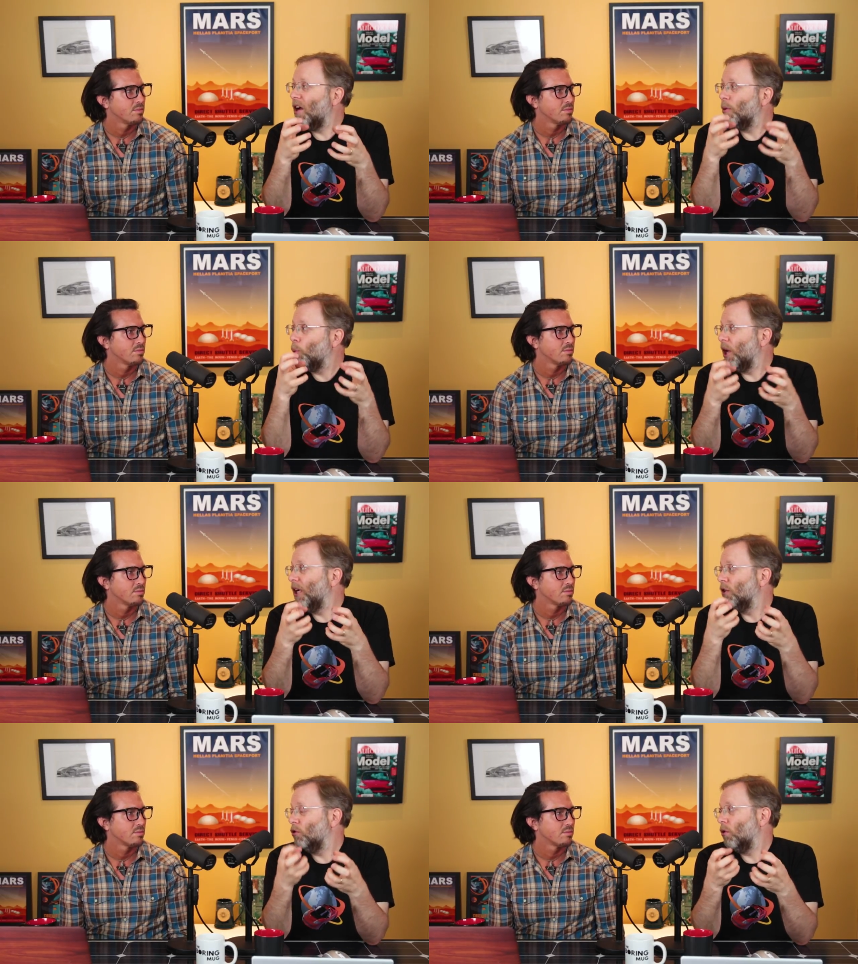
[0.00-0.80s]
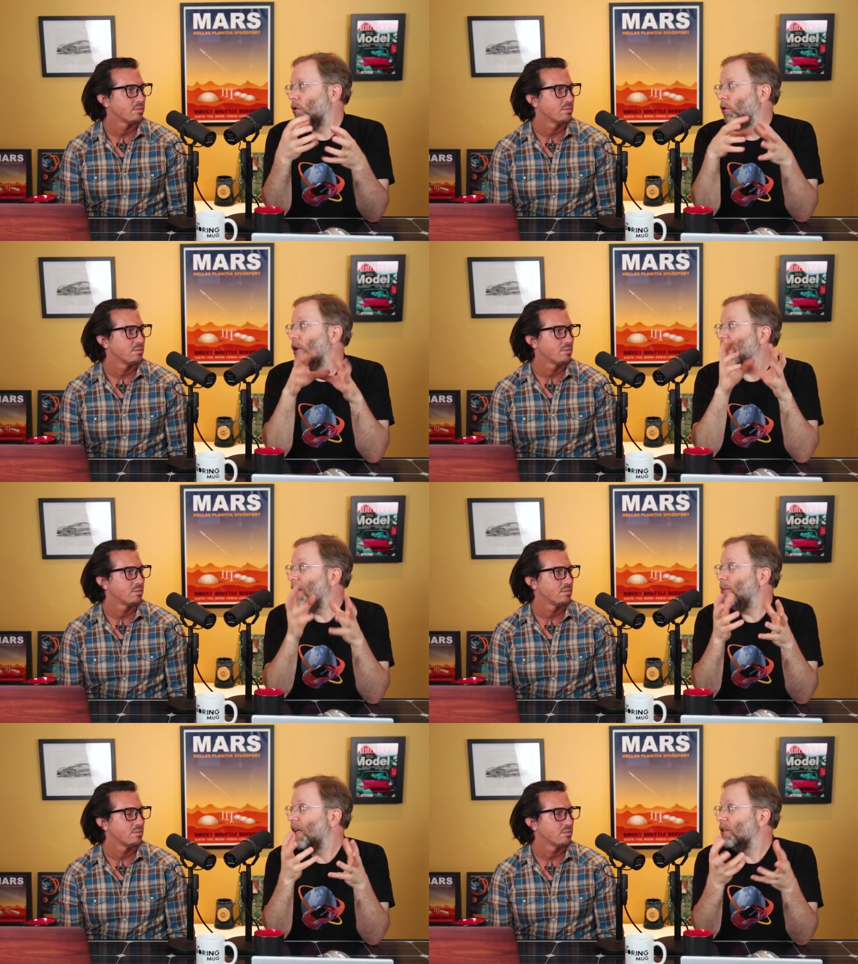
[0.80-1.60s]
Speaker 1: lock brake controller or an
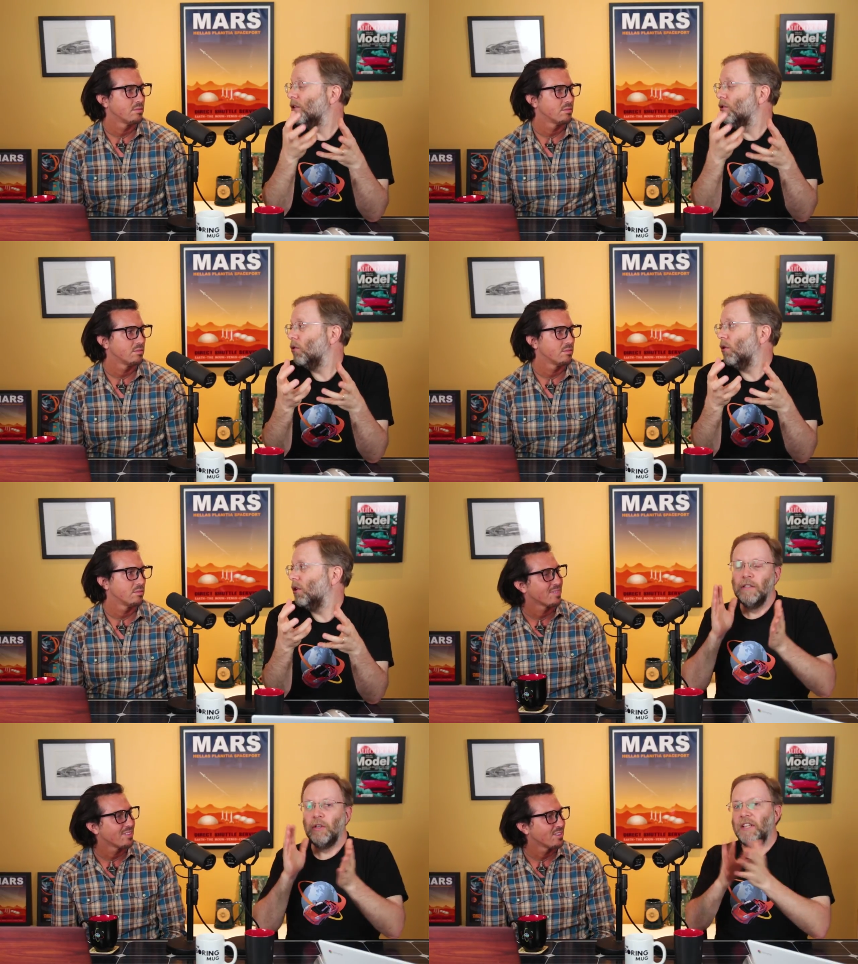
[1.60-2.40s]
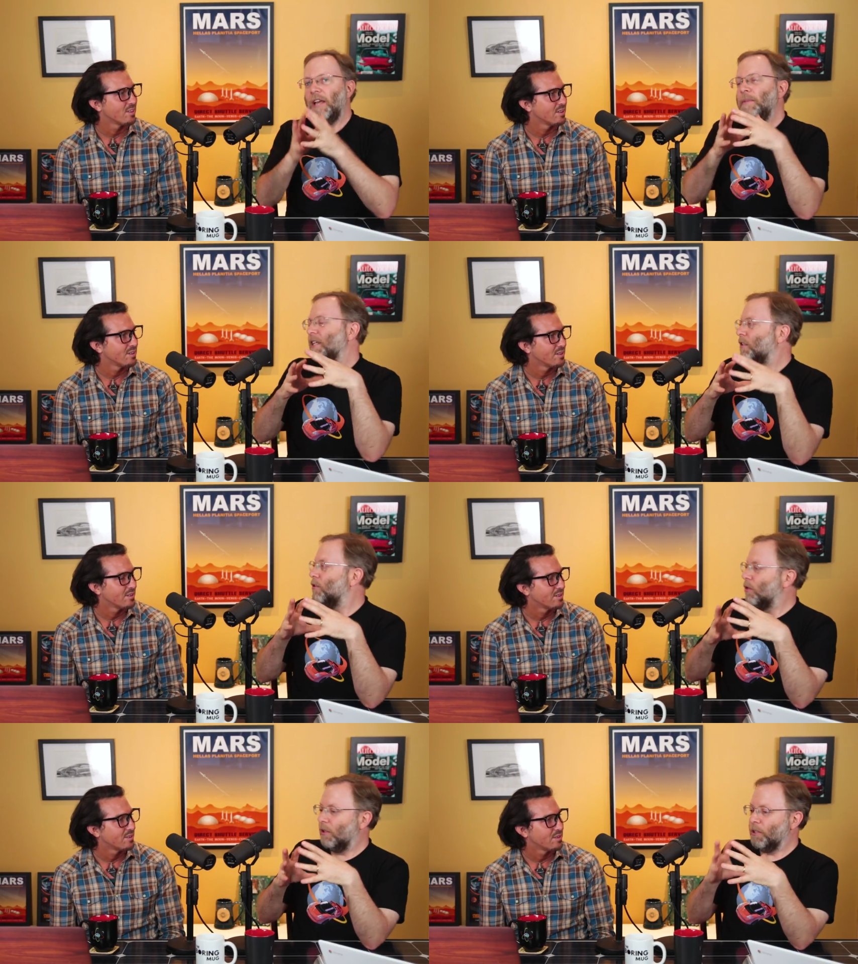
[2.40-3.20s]
ABS controller. So the ABS
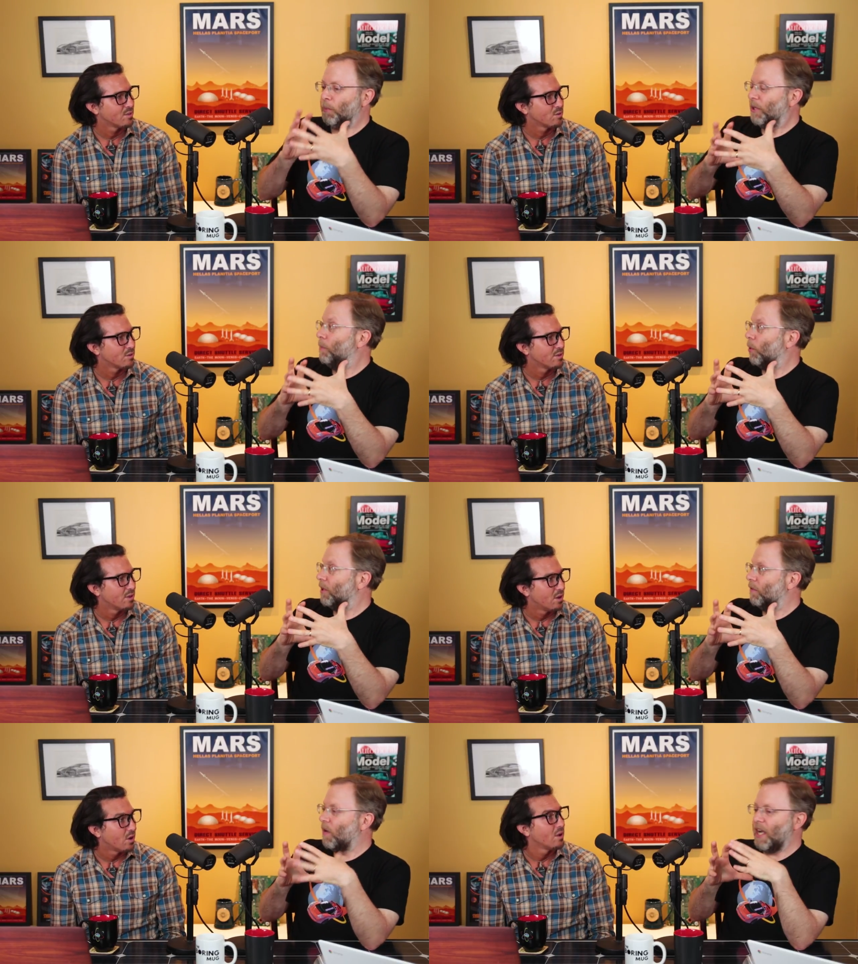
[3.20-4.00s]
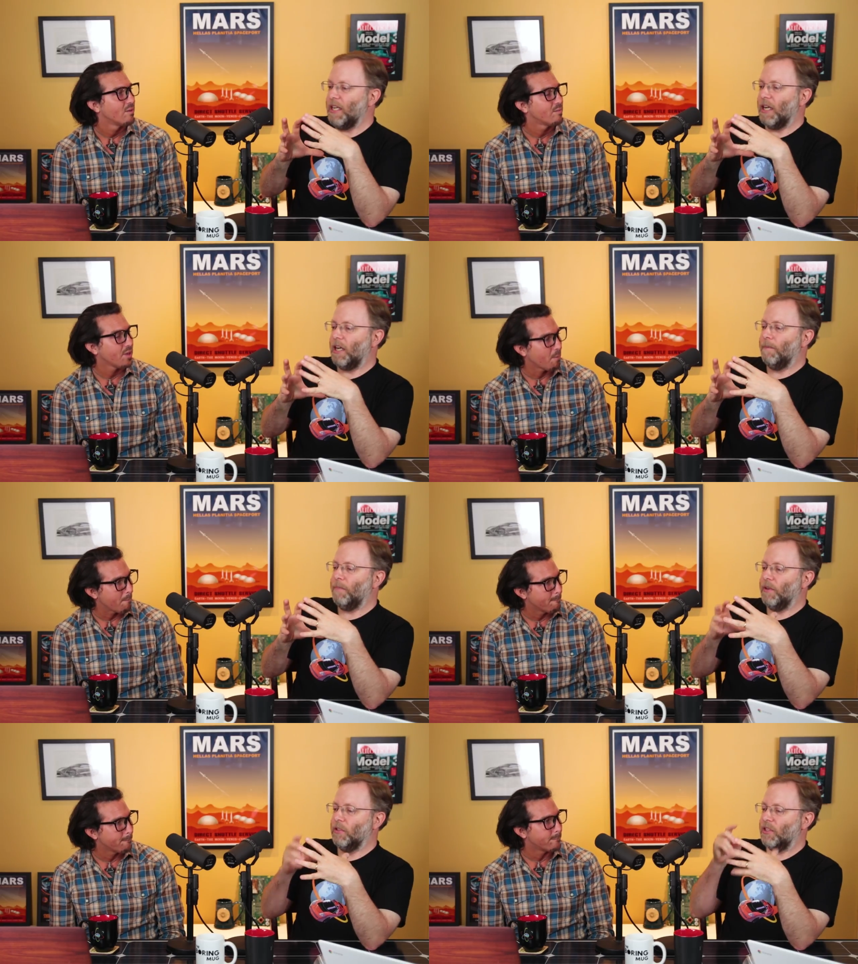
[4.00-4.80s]
controller is pretty important, right? Um,
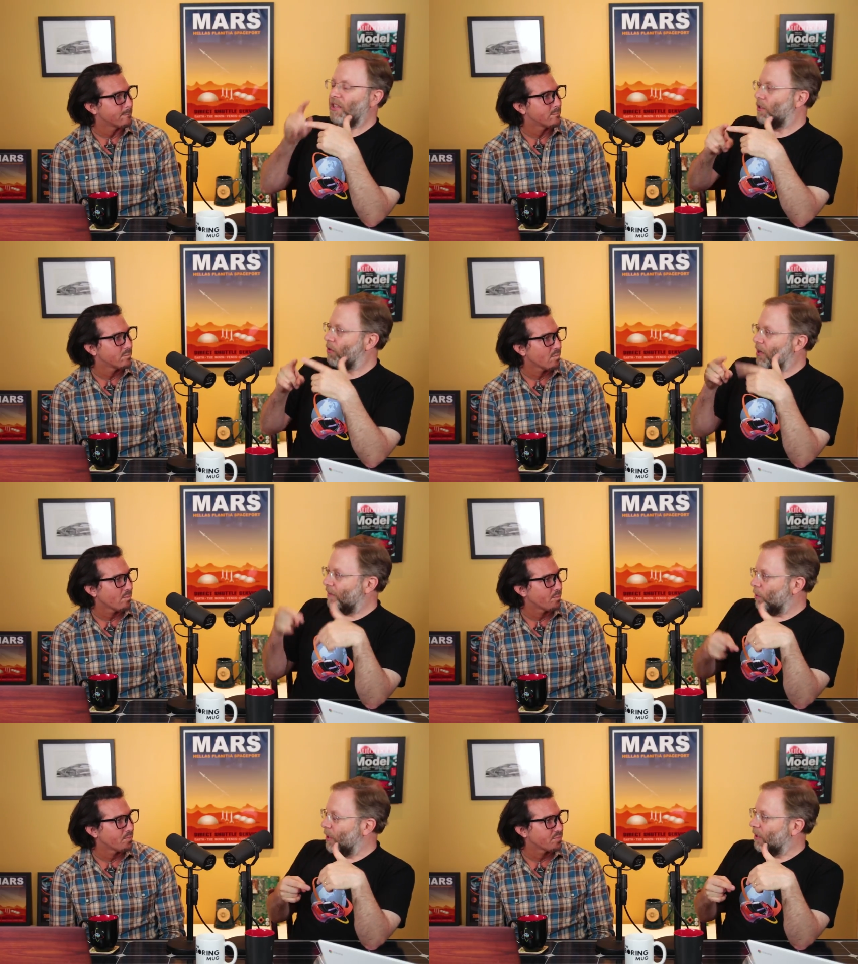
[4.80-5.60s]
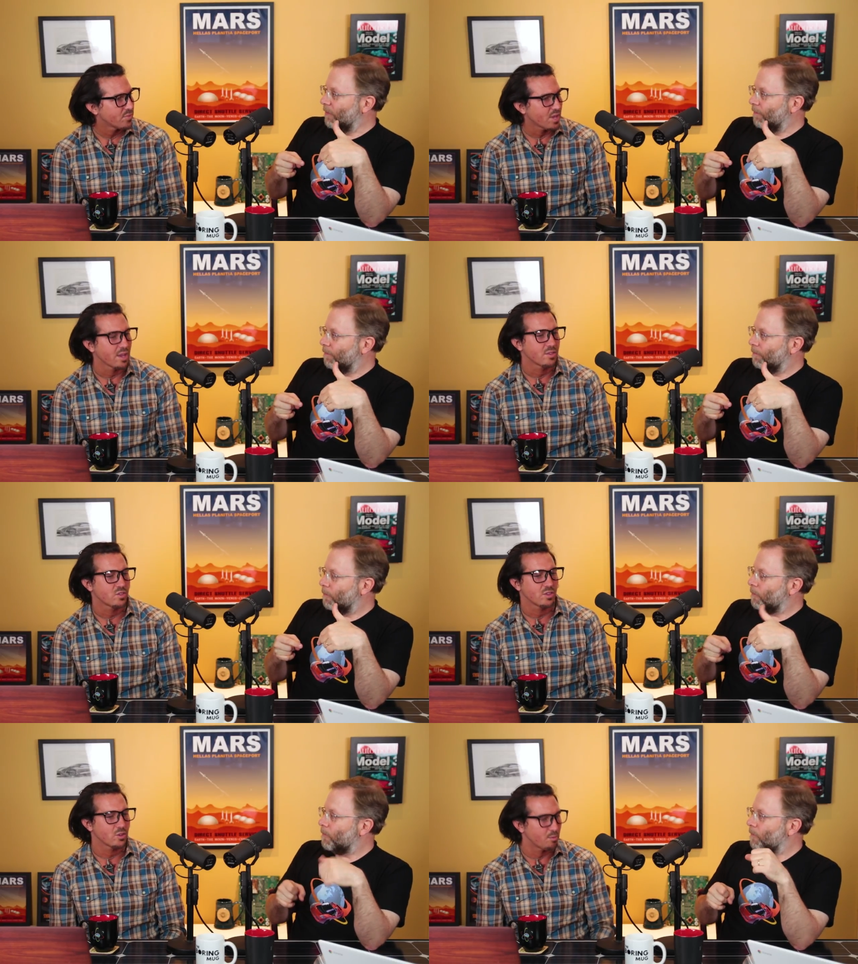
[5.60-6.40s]
yeah. There's a sensor on every wheel.
Speaker 2: Yeah, it
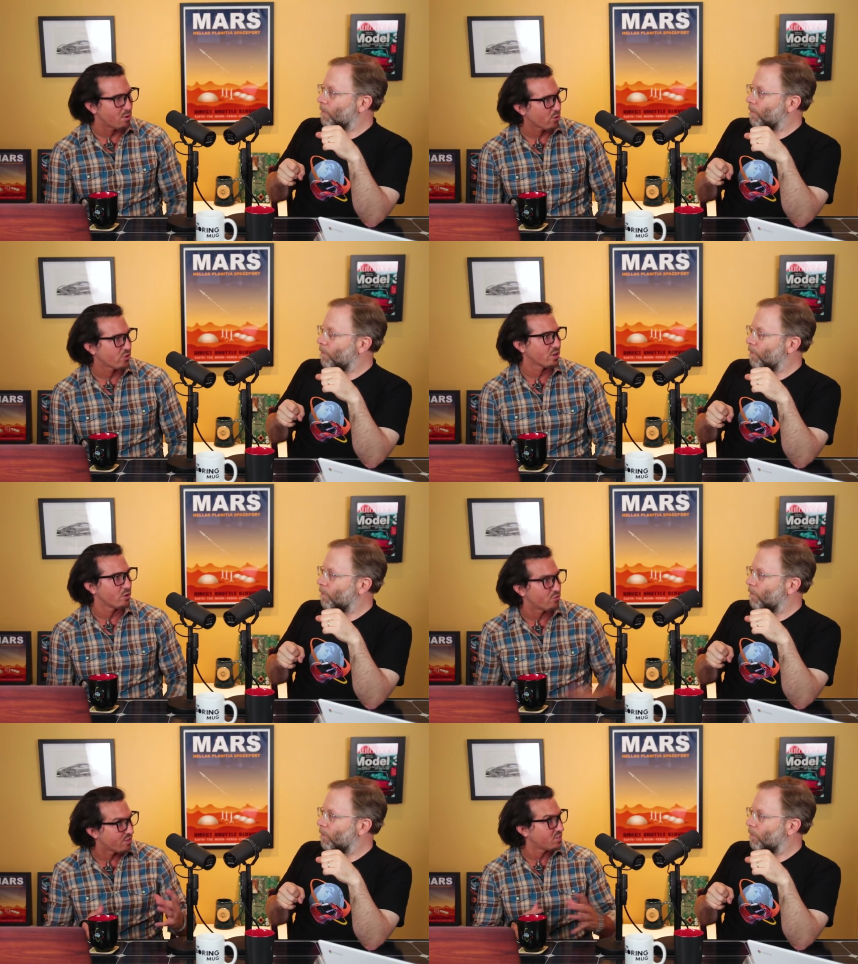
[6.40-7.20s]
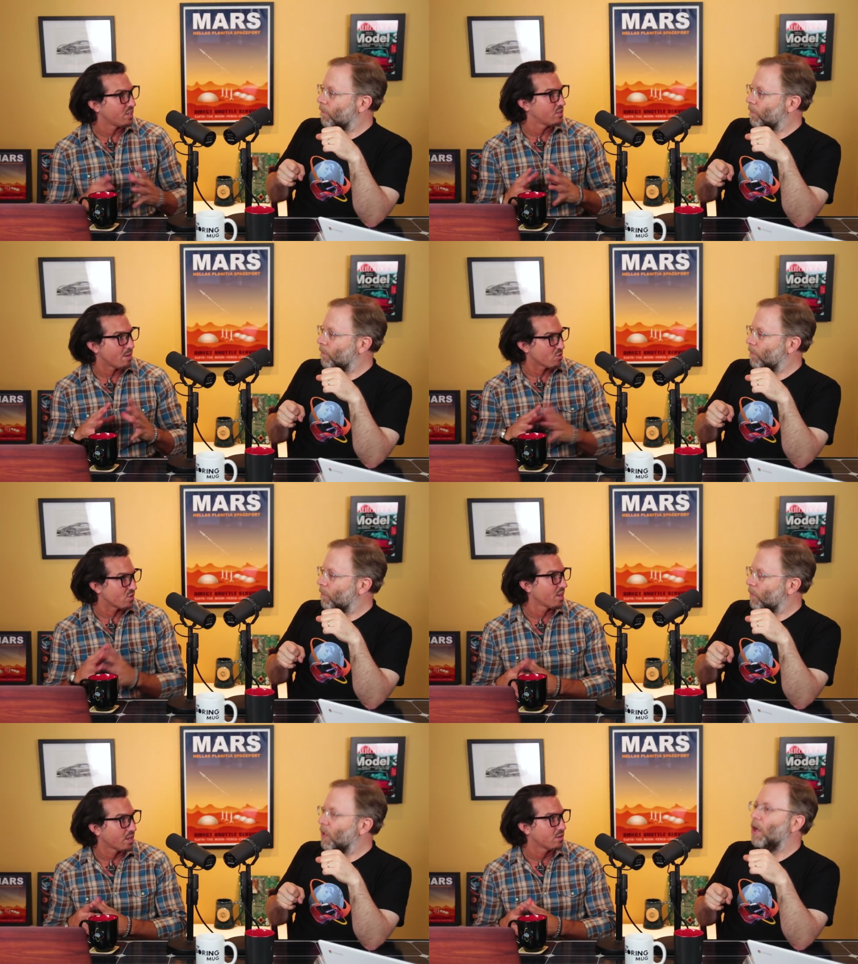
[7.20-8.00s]
sends out a pulse signal 15 times a
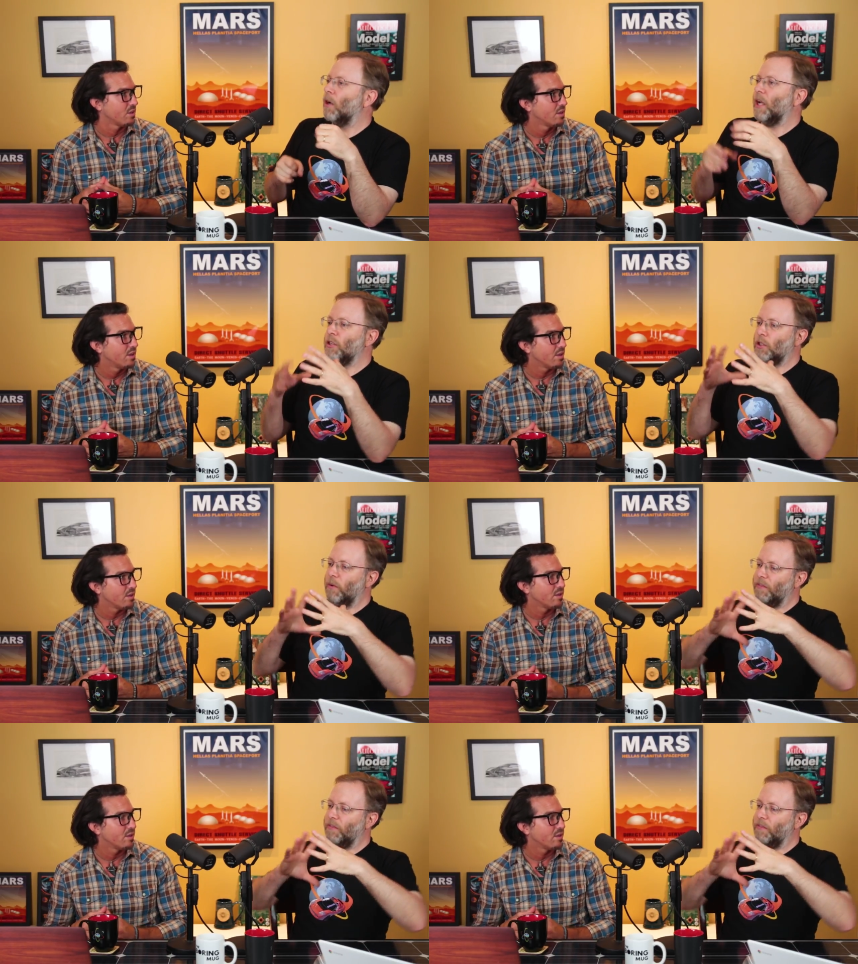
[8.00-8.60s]
second.
Speaker 1: Okay, so